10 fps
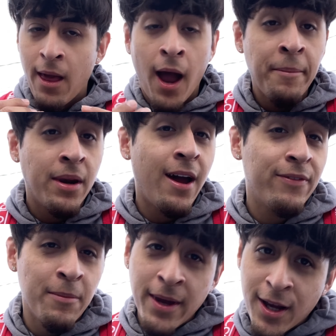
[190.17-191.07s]
I'm gonna have
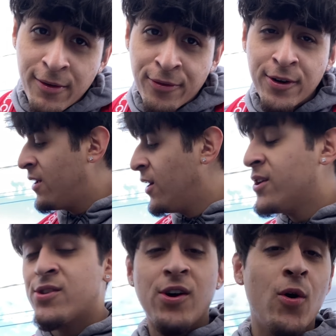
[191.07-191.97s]
to make up for it.
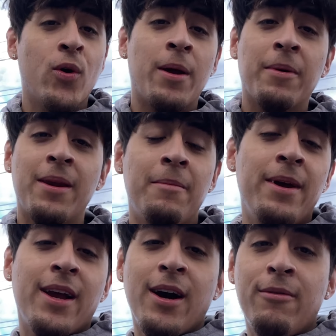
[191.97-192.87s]
So what I'm gonna
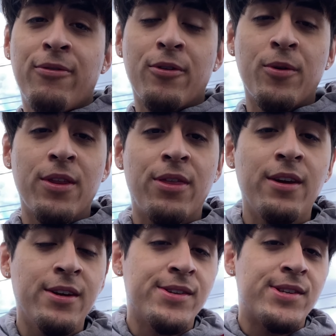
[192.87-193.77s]
make up for with
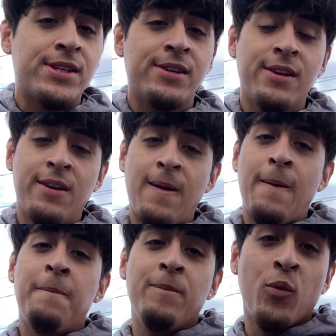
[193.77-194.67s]
is
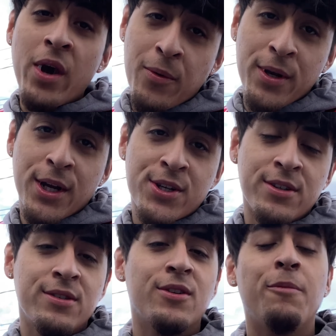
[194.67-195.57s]
weight
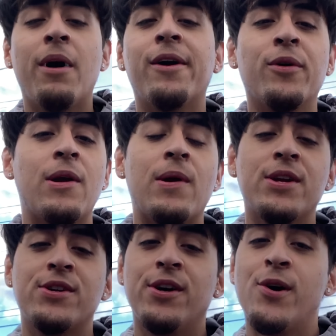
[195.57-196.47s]
reduction. So power to weight
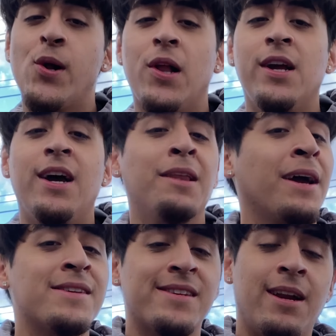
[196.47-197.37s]
ratio.
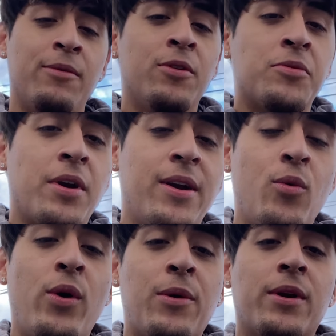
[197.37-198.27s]
Like I said, I'm doing
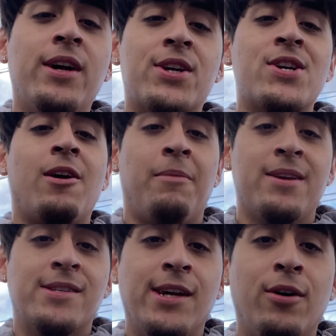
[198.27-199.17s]
weight reduction on
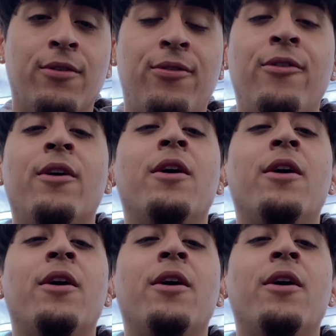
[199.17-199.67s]
myself,